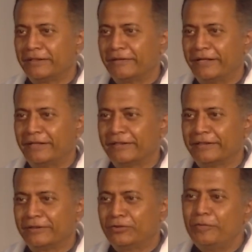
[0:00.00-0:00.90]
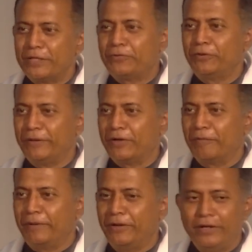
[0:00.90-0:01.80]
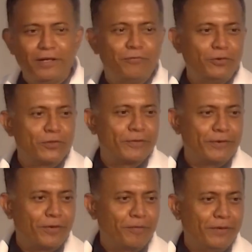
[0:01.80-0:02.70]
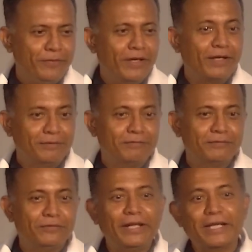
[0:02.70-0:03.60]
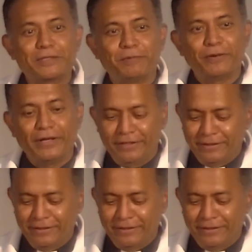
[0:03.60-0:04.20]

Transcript: Right? Too much food, we complain. Not enough food also, we complain. We are an expert, right?